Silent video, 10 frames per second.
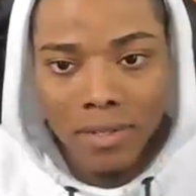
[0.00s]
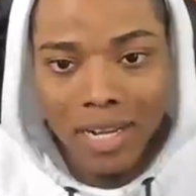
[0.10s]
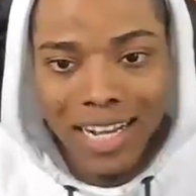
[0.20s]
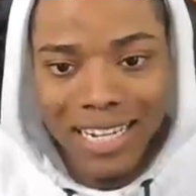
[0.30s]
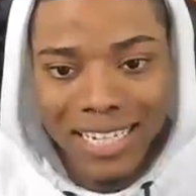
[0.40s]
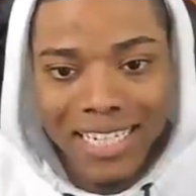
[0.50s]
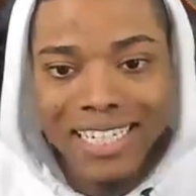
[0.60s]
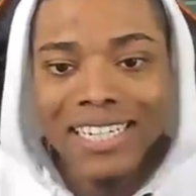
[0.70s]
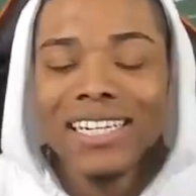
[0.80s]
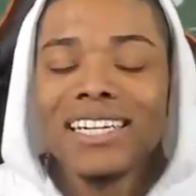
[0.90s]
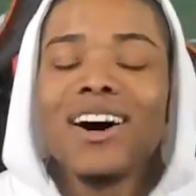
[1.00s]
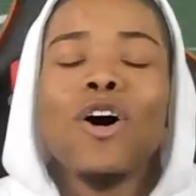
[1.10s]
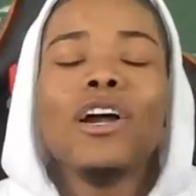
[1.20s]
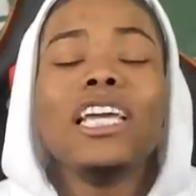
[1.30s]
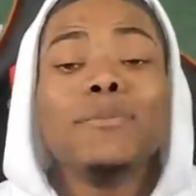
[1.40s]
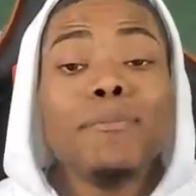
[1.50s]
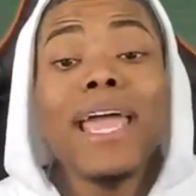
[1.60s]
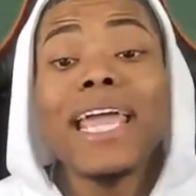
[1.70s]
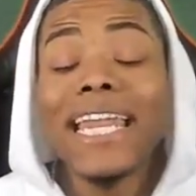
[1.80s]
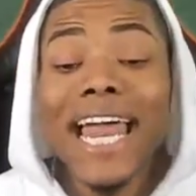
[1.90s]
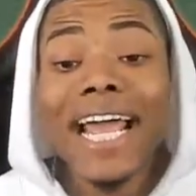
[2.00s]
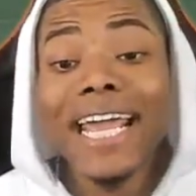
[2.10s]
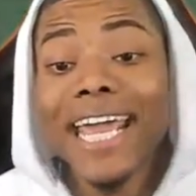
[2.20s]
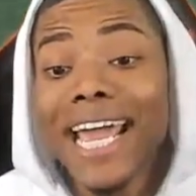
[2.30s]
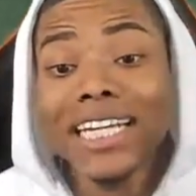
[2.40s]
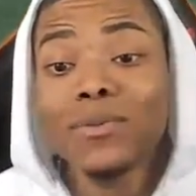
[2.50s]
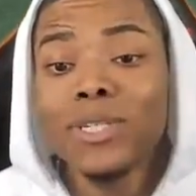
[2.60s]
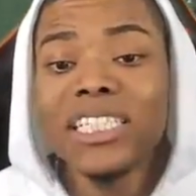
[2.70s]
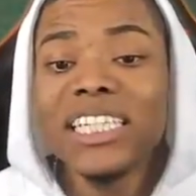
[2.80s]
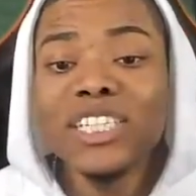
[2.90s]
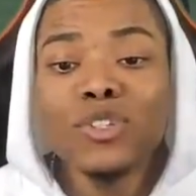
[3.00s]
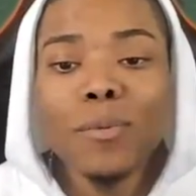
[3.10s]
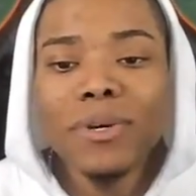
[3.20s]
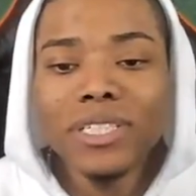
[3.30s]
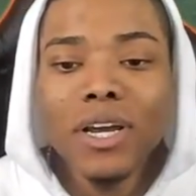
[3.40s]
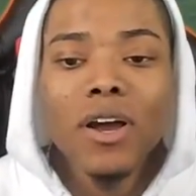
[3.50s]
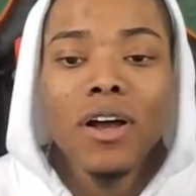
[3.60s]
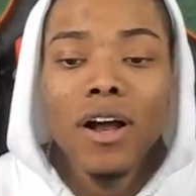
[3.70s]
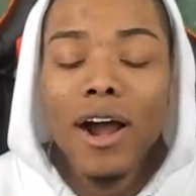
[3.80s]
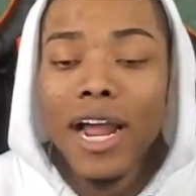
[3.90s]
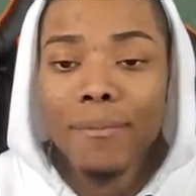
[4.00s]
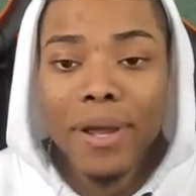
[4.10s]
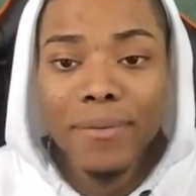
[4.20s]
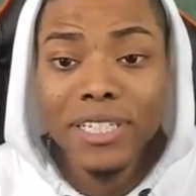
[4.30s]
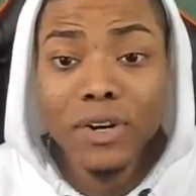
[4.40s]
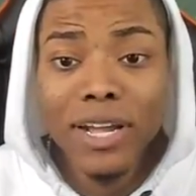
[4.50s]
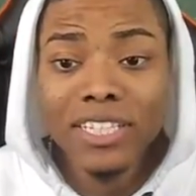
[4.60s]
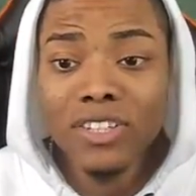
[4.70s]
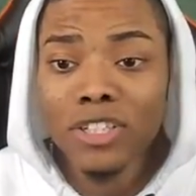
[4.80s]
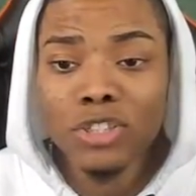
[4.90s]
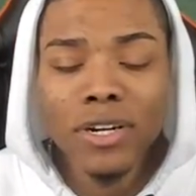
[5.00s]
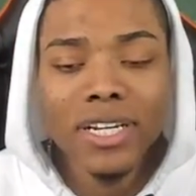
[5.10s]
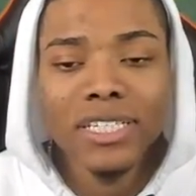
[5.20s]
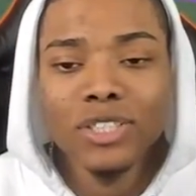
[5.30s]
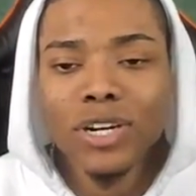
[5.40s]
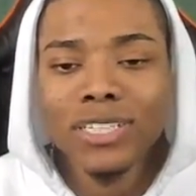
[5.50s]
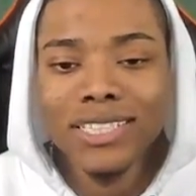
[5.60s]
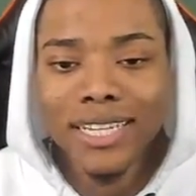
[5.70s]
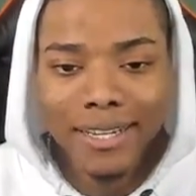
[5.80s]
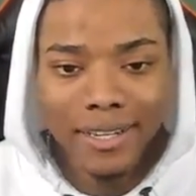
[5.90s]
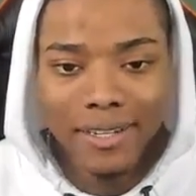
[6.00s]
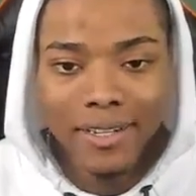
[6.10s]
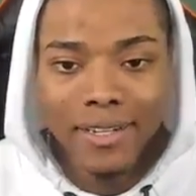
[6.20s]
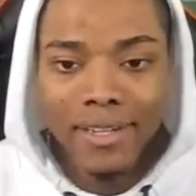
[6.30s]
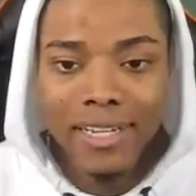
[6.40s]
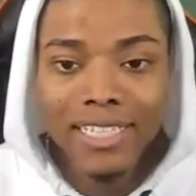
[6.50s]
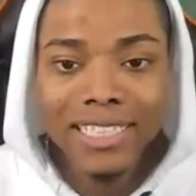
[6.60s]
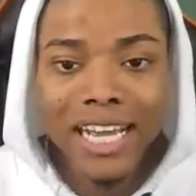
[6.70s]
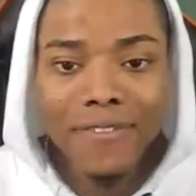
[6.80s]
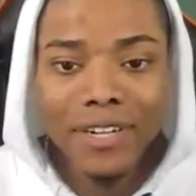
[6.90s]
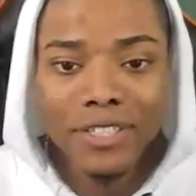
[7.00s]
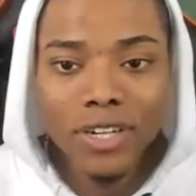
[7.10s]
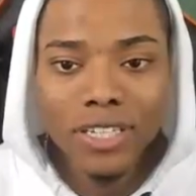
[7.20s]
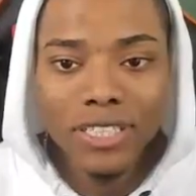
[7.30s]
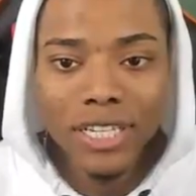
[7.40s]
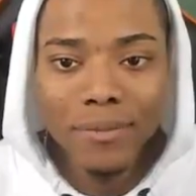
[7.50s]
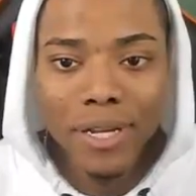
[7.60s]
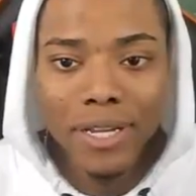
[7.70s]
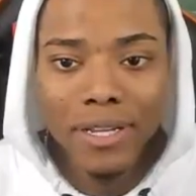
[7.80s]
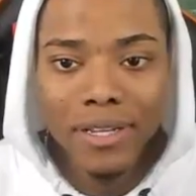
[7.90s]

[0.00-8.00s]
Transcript: Ah! Oh, he's making that catch. We just need you to miss. All right, man. We just gonna have to start trucking. Truck stick. It's time for the truck stick, man.